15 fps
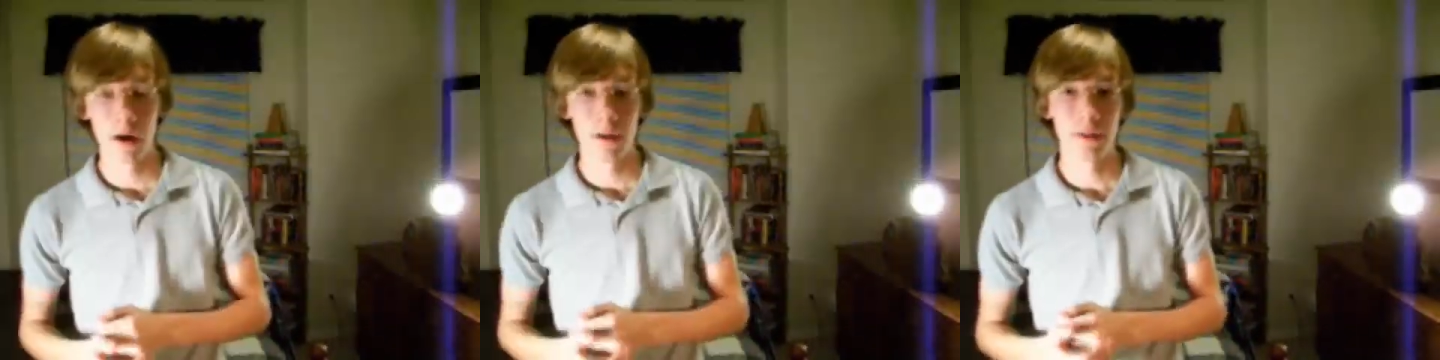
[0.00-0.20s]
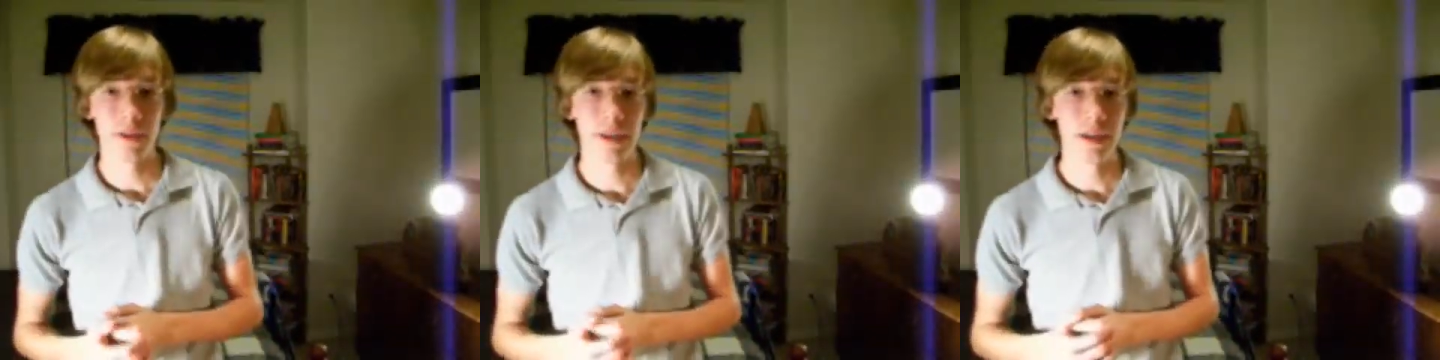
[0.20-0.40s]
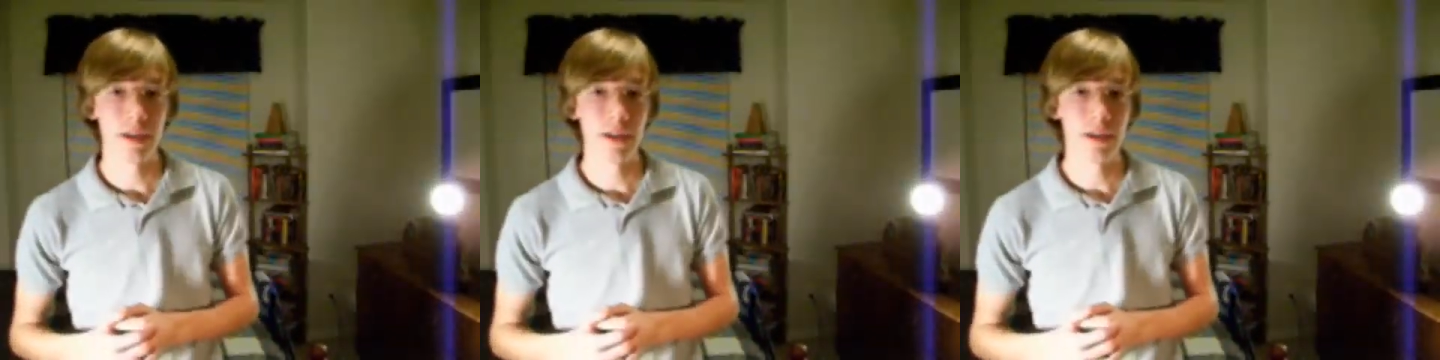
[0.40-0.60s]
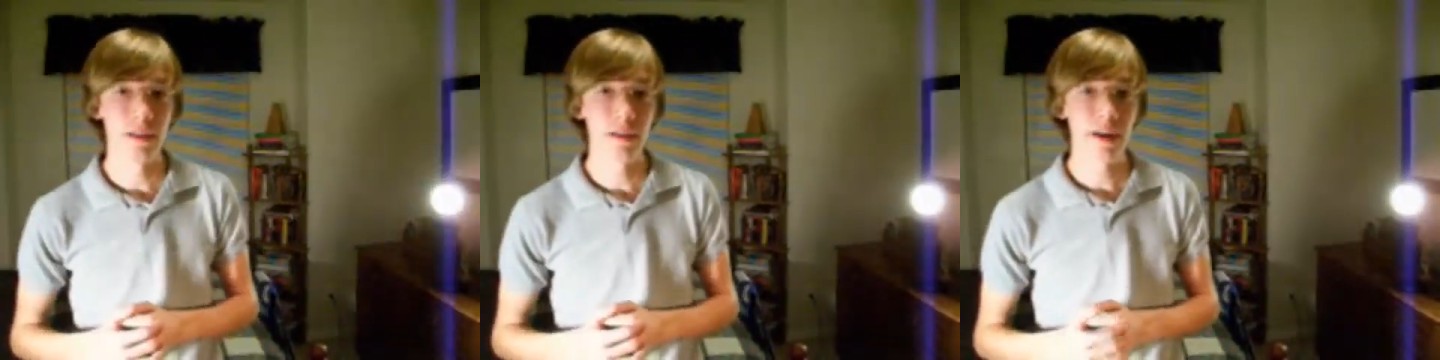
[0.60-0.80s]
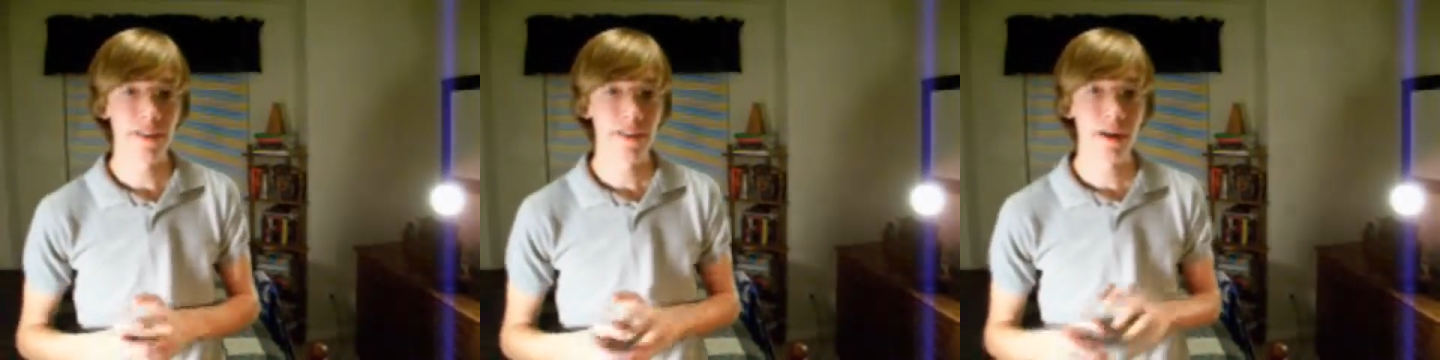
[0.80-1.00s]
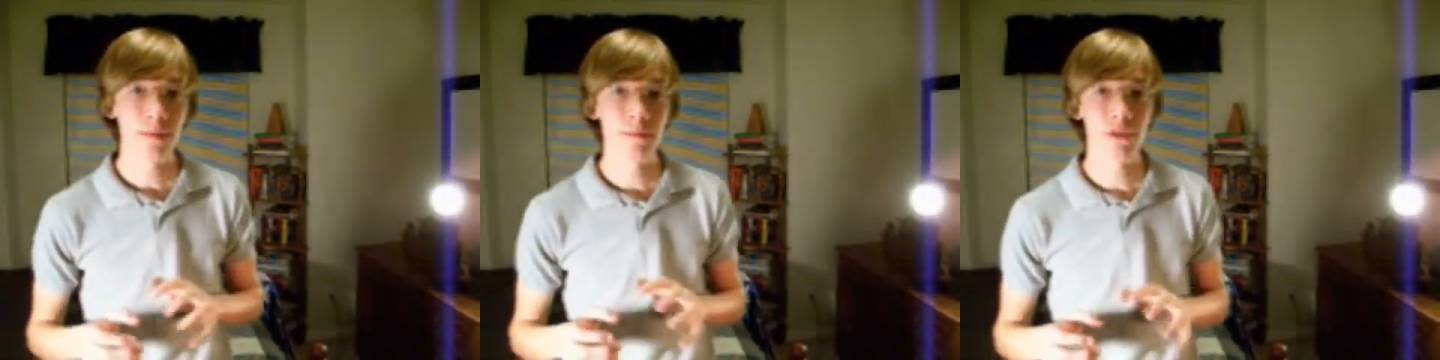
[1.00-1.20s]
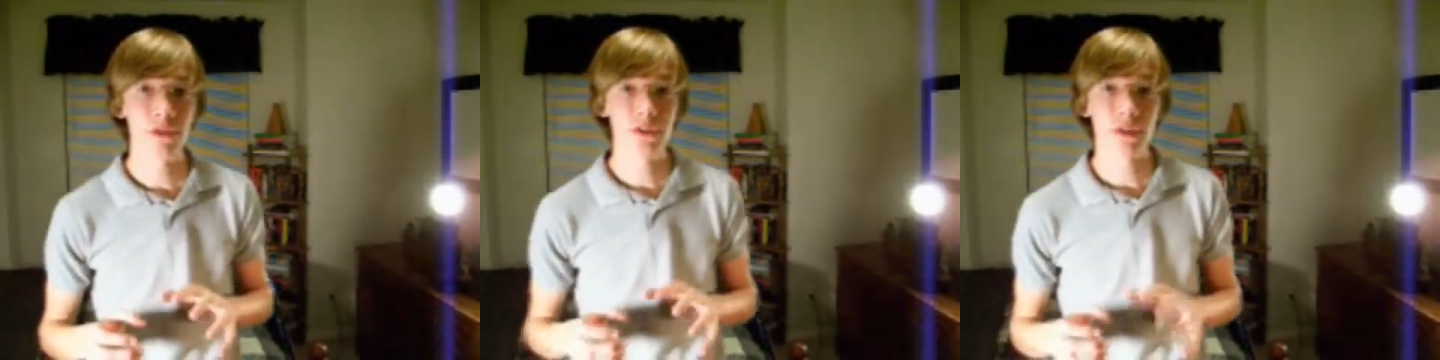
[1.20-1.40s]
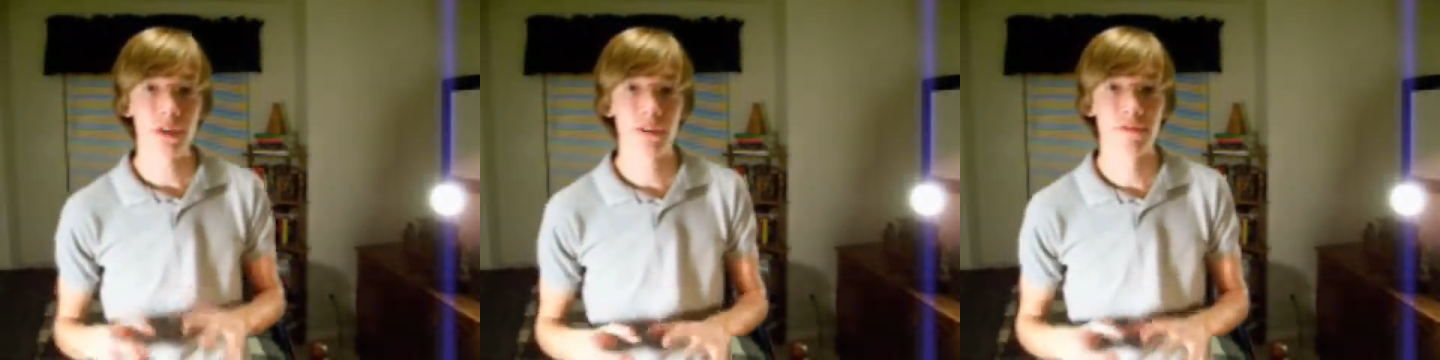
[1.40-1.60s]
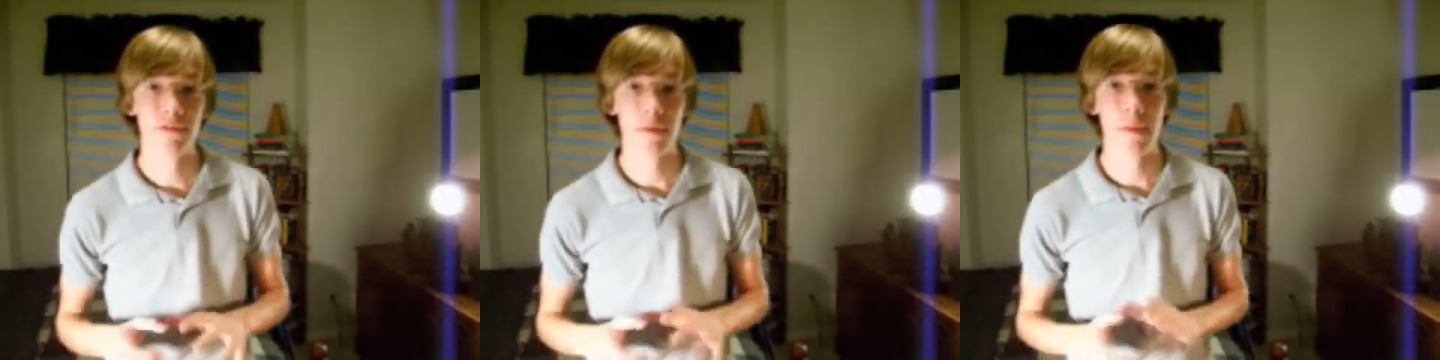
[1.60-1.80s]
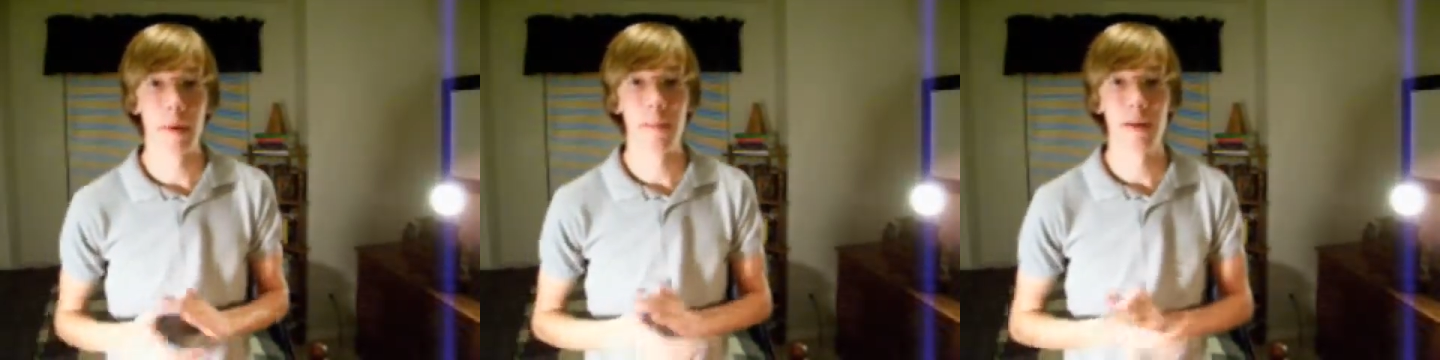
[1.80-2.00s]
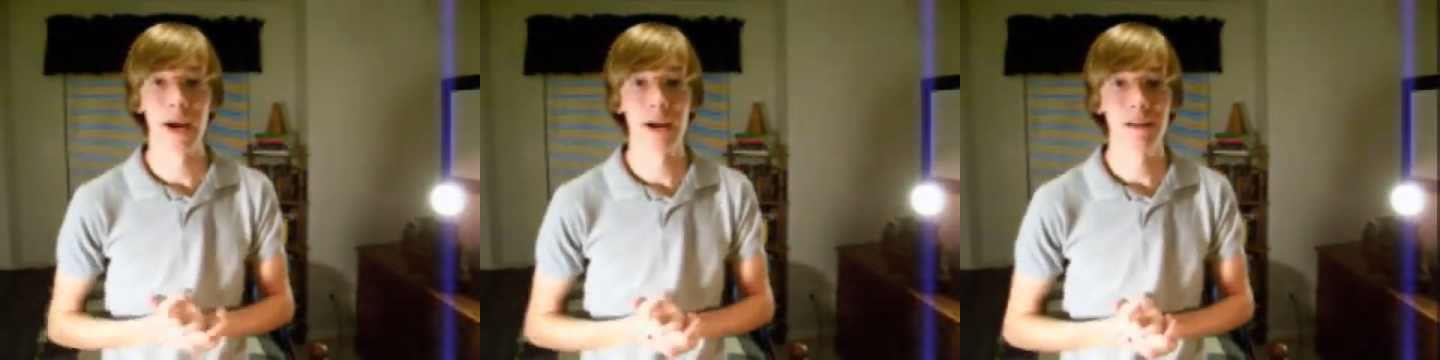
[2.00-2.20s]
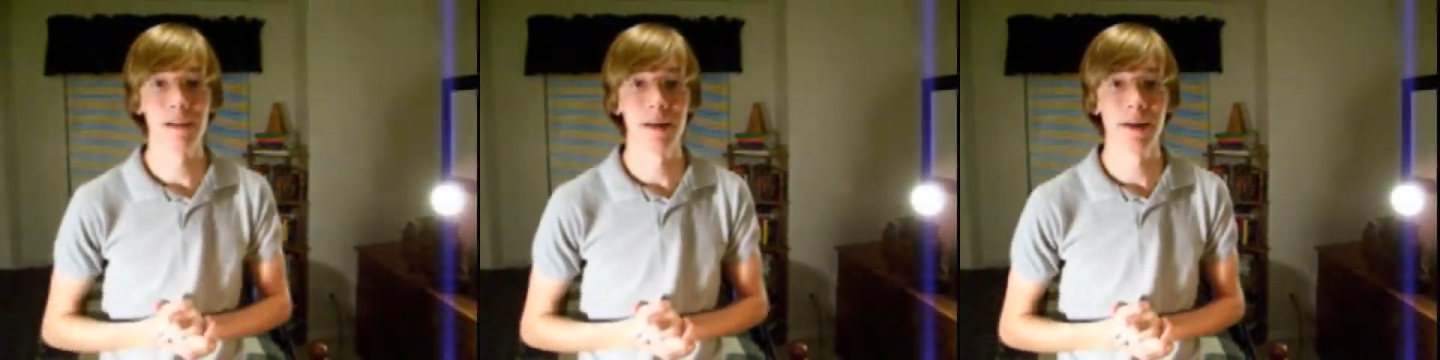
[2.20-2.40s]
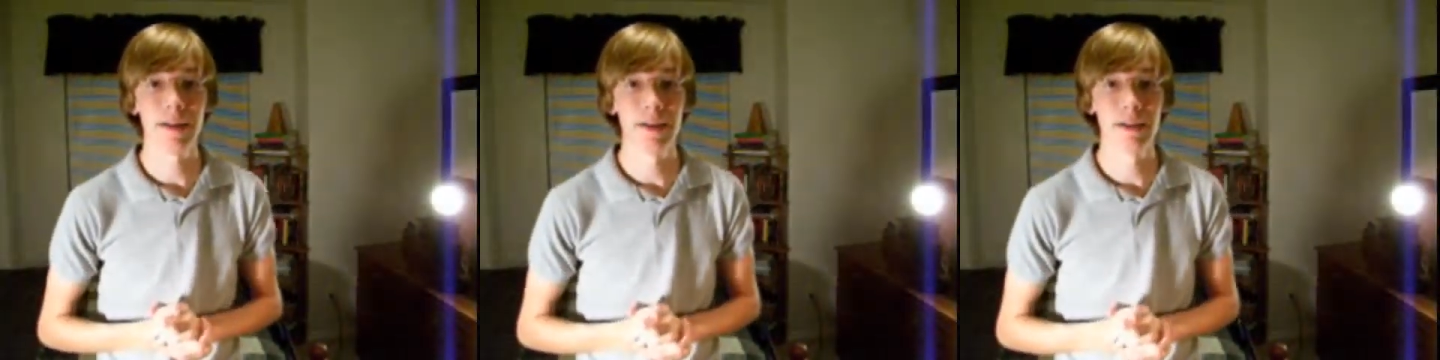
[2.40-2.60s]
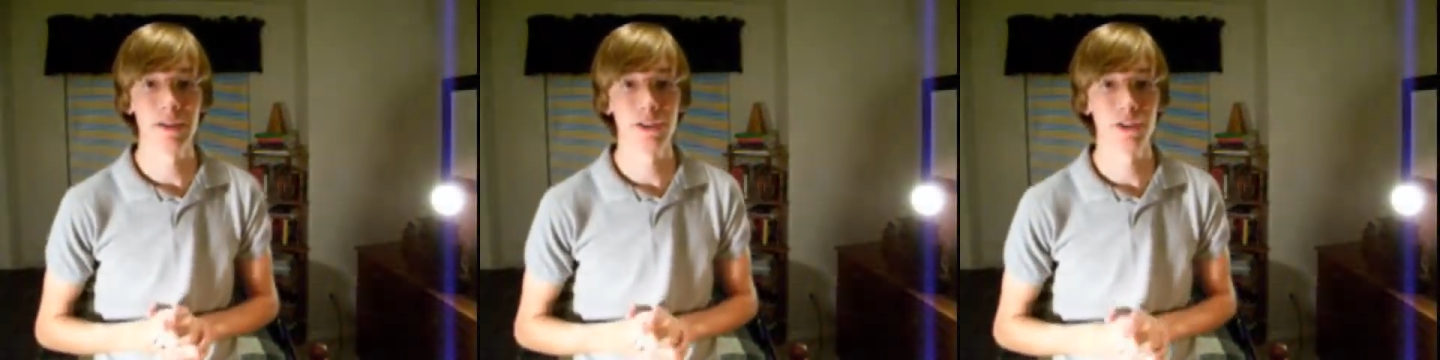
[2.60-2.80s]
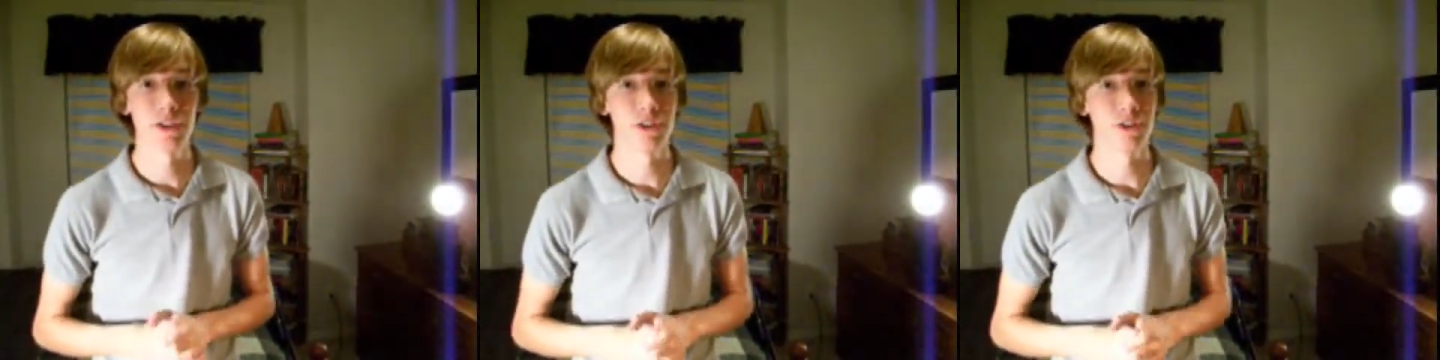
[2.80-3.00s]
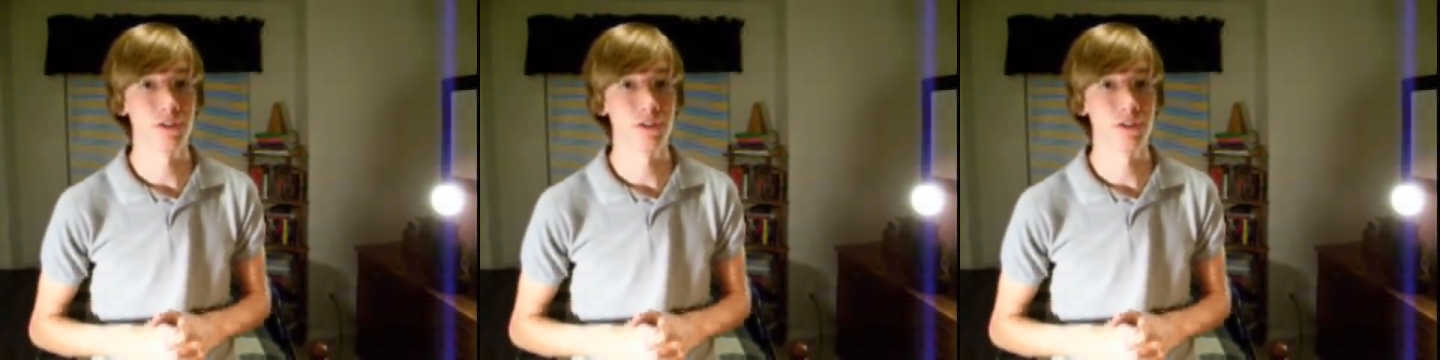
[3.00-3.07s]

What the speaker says: The light that I'm using for my backlight is just